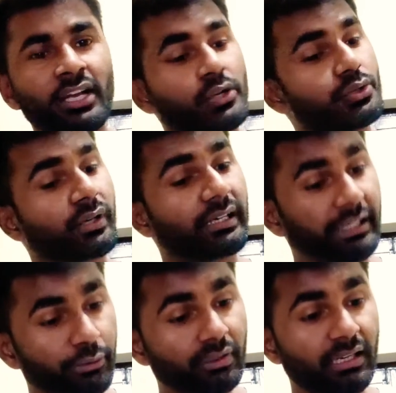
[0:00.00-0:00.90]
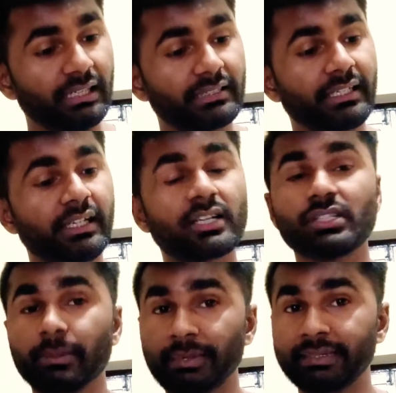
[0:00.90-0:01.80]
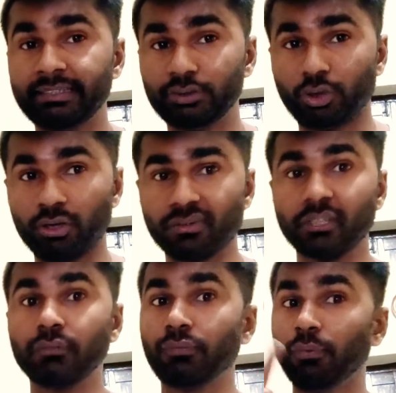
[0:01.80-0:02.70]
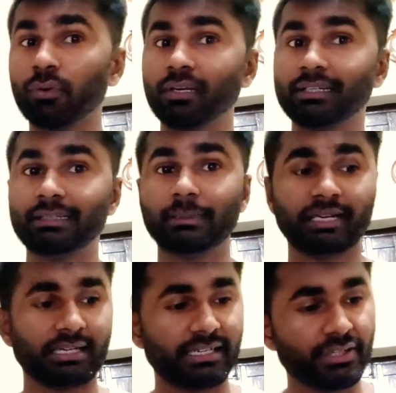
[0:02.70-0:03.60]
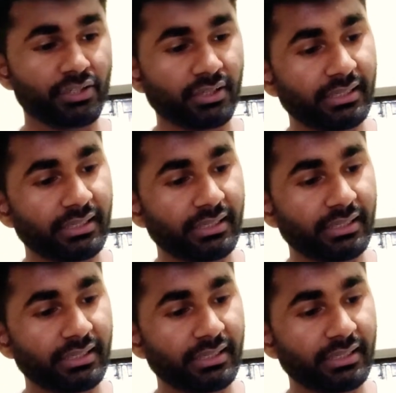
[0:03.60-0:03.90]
So in New Delhi, there are 17,400 millionaires